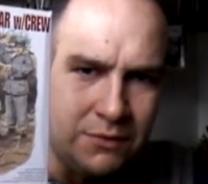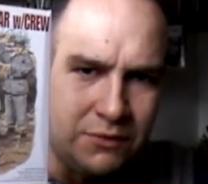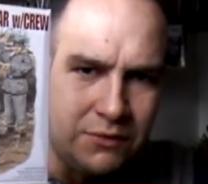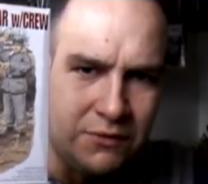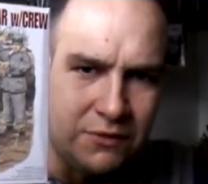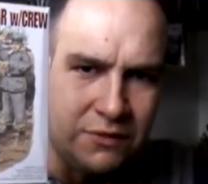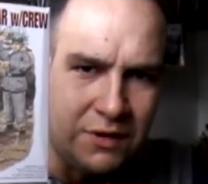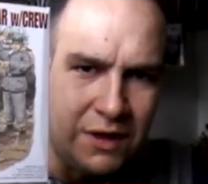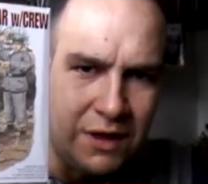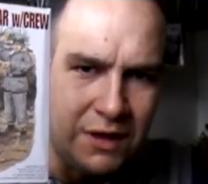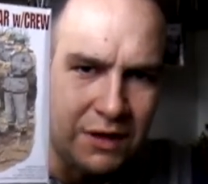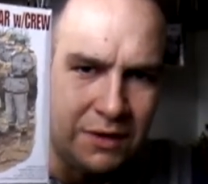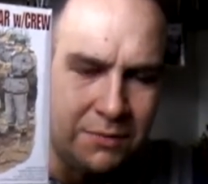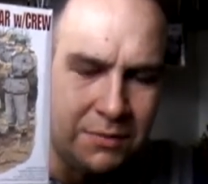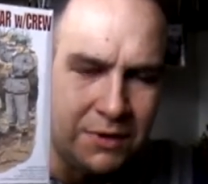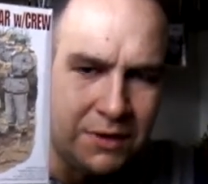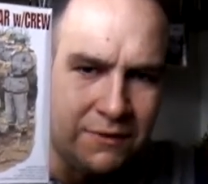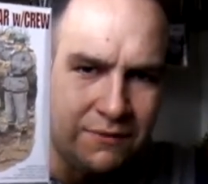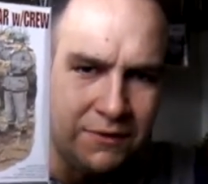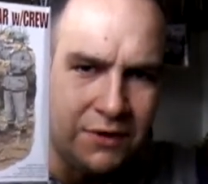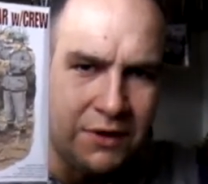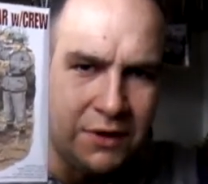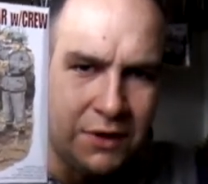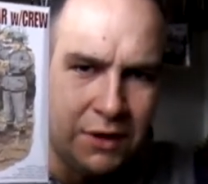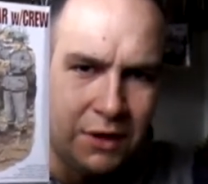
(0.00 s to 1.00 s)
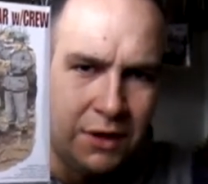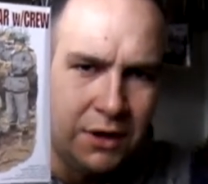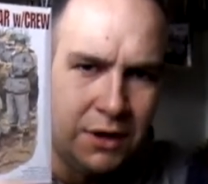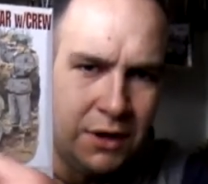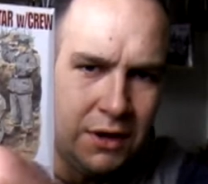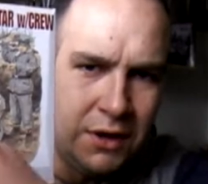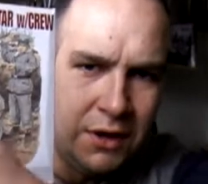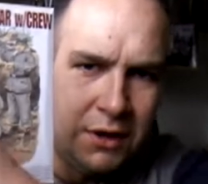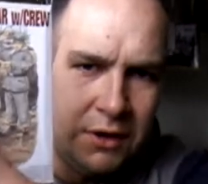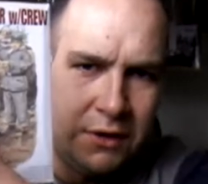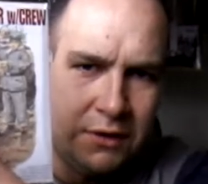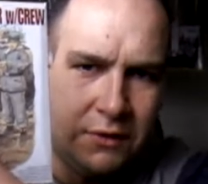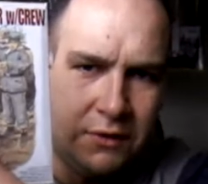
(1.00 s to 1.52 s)
just like a bit of
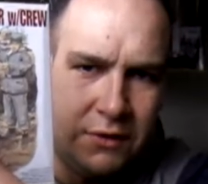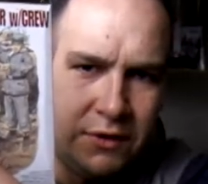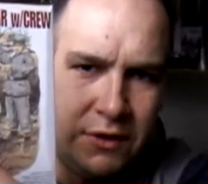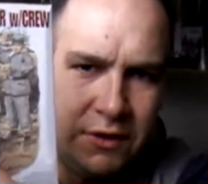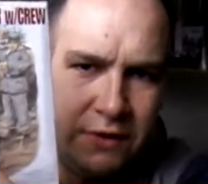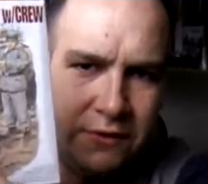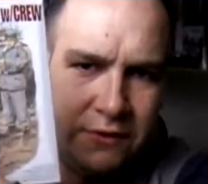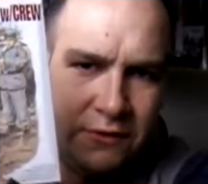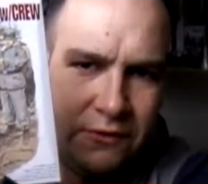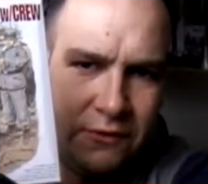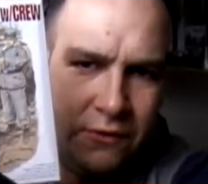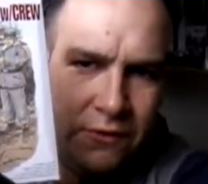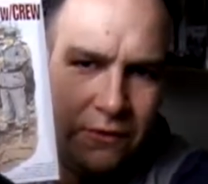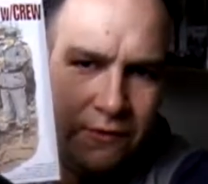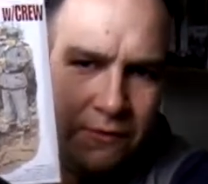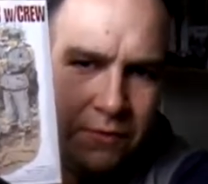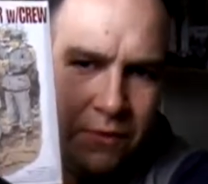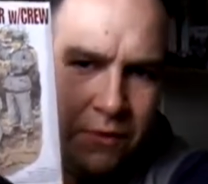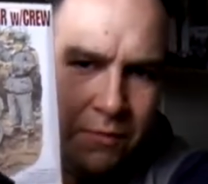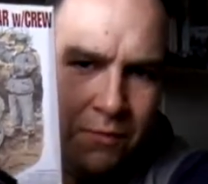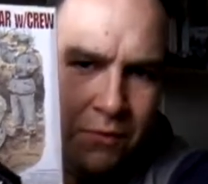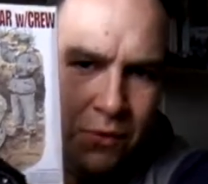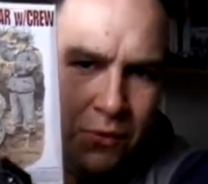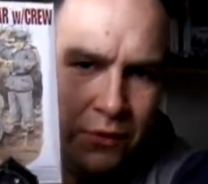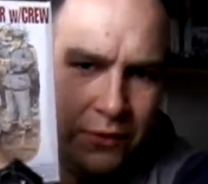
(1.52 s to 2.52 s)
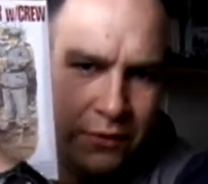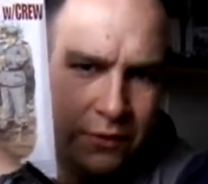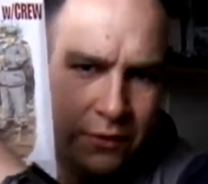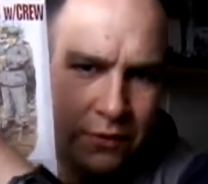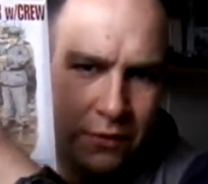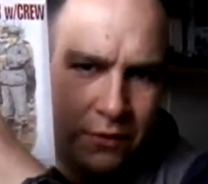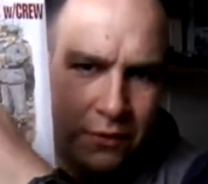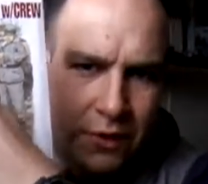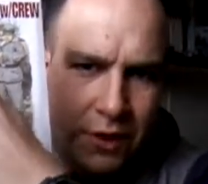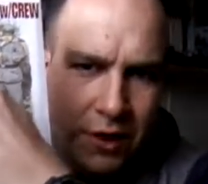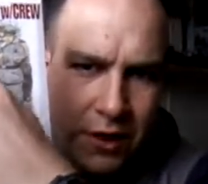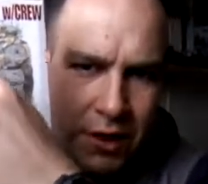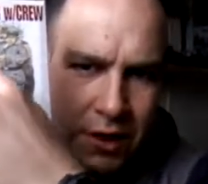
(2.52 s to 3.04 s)
this sort of the mud
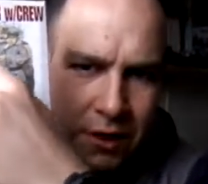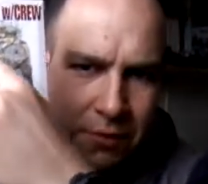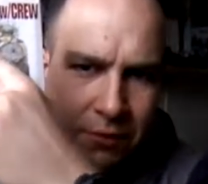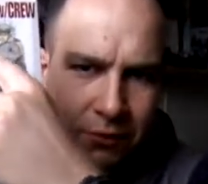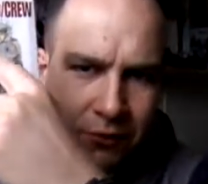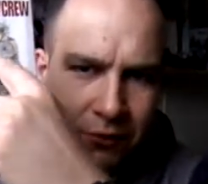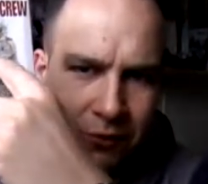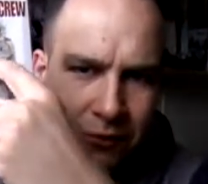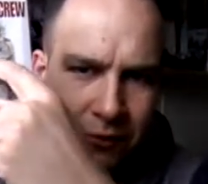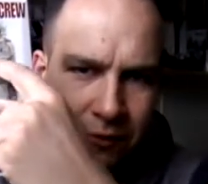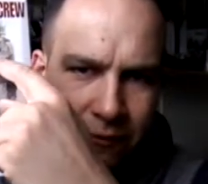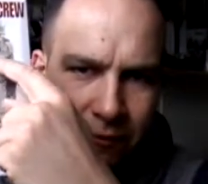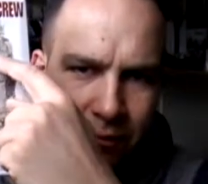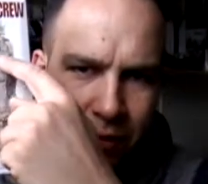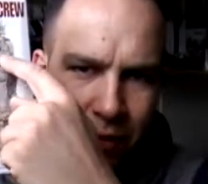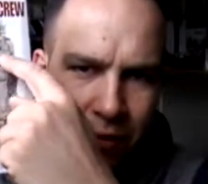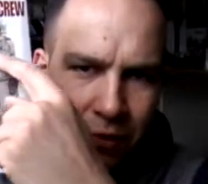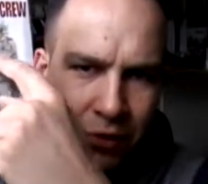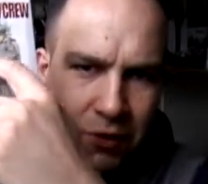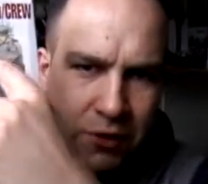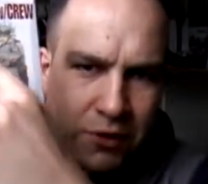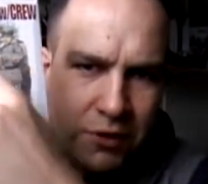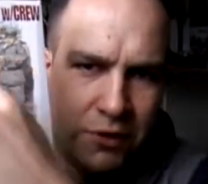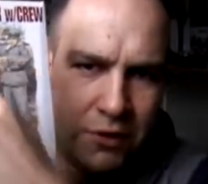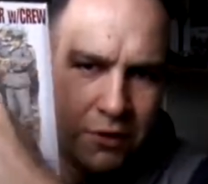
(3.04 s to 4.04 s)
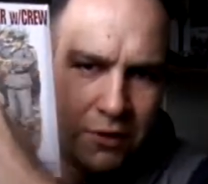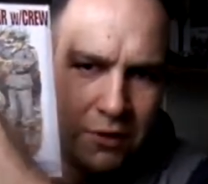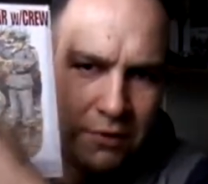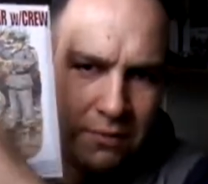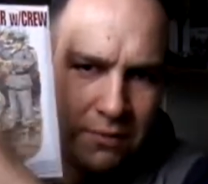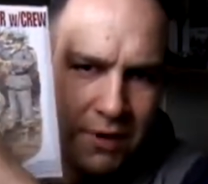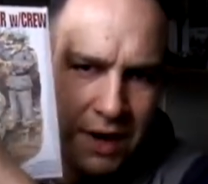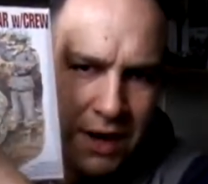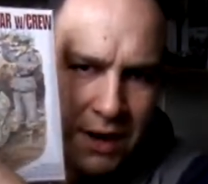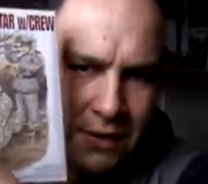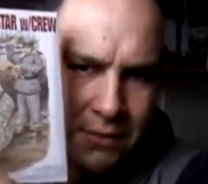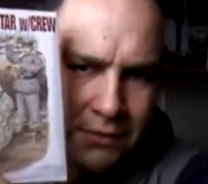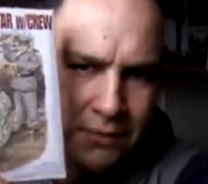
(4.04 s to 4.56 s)
sort of bunker
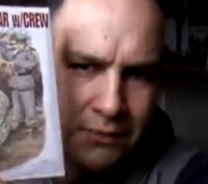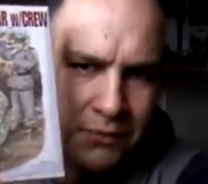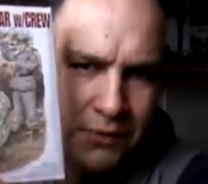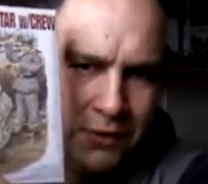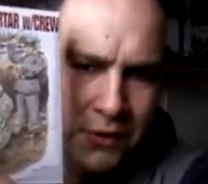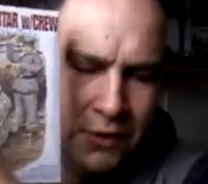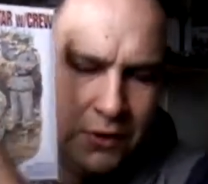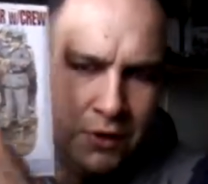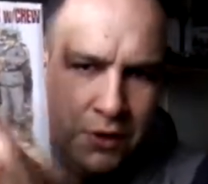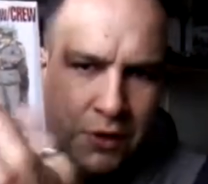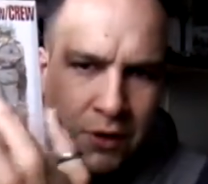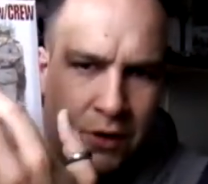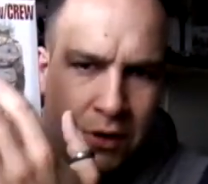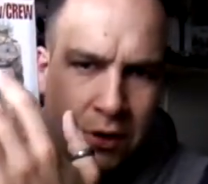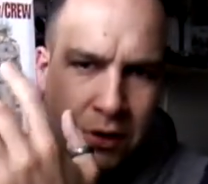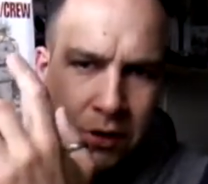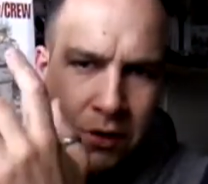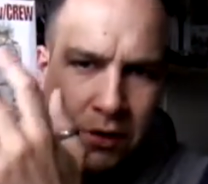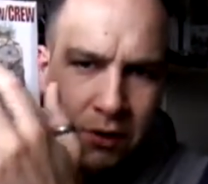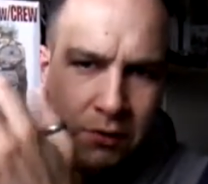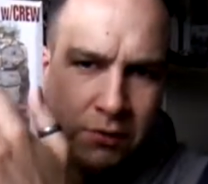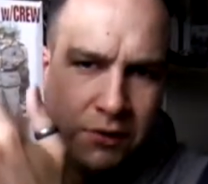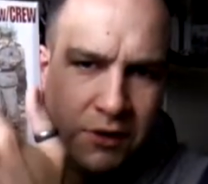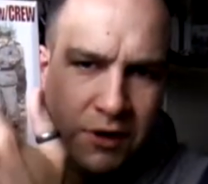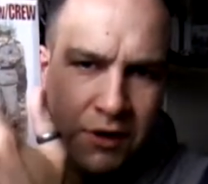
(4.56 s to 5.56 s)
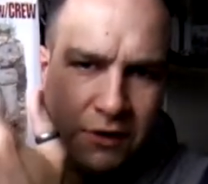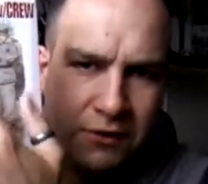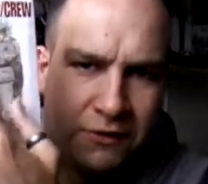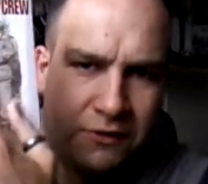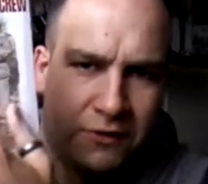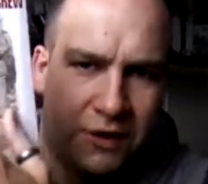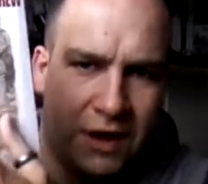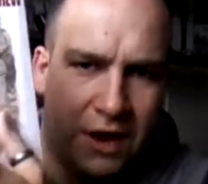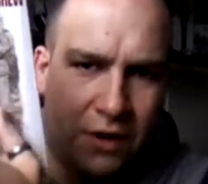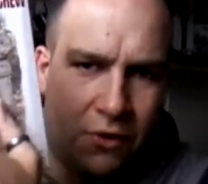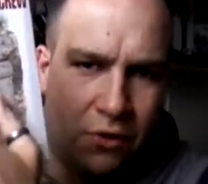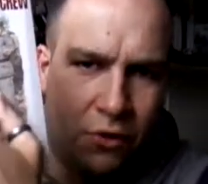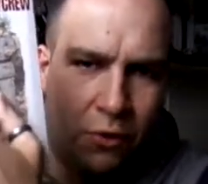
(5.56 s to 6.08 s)
around this
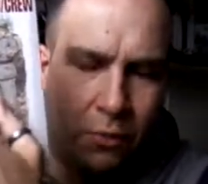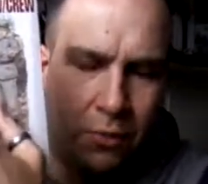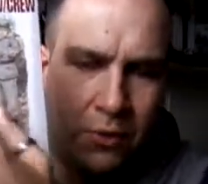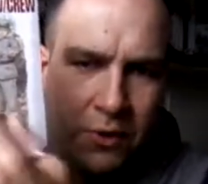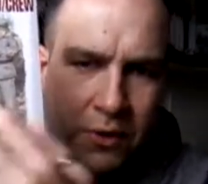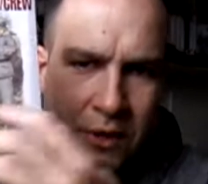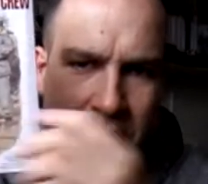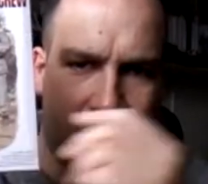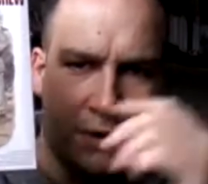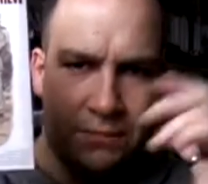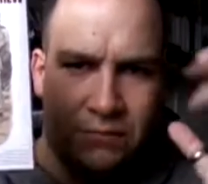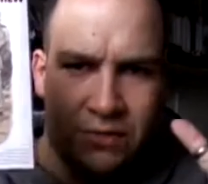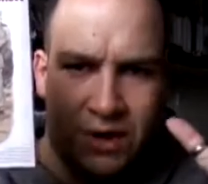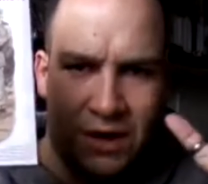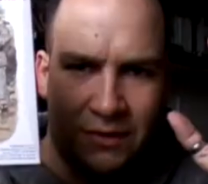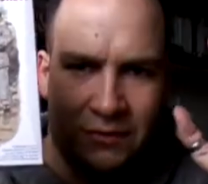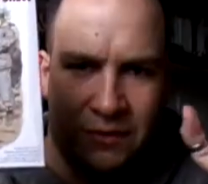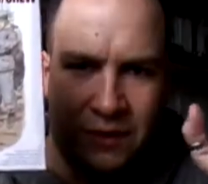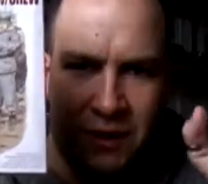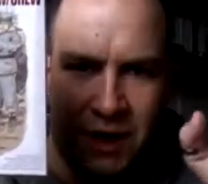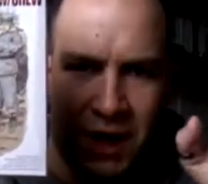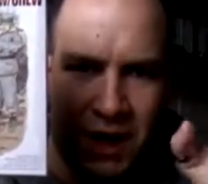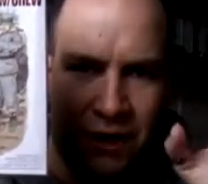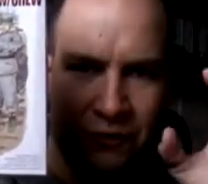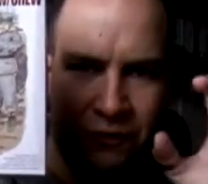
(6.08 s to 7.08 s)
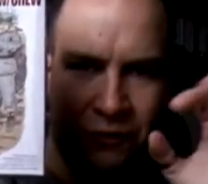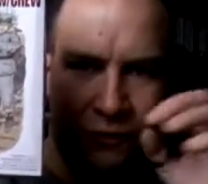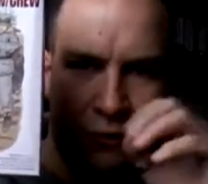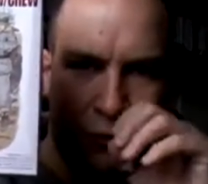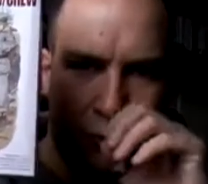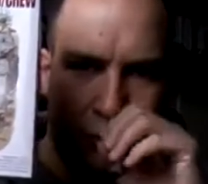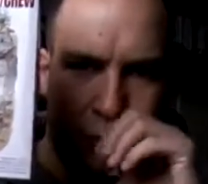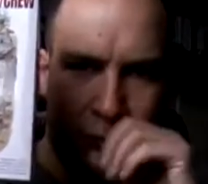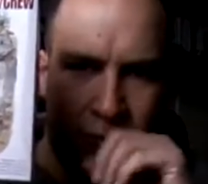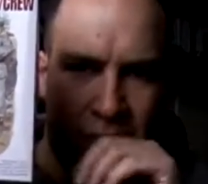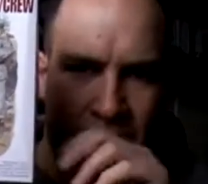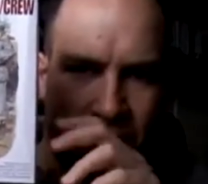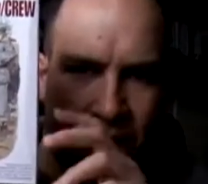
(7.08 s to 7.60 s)
set up, and then perhaps a
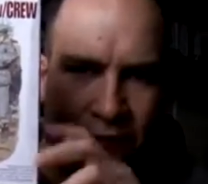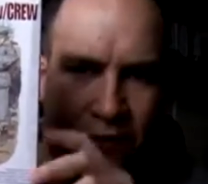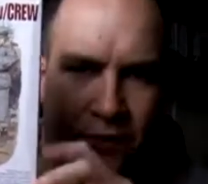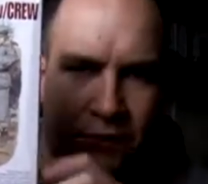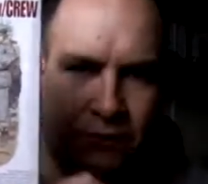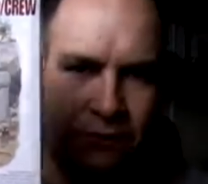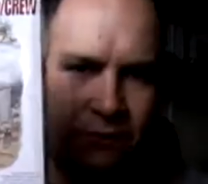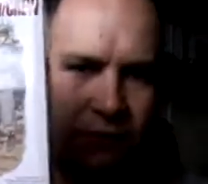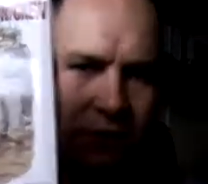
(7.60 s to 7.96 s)
Nashorn with a few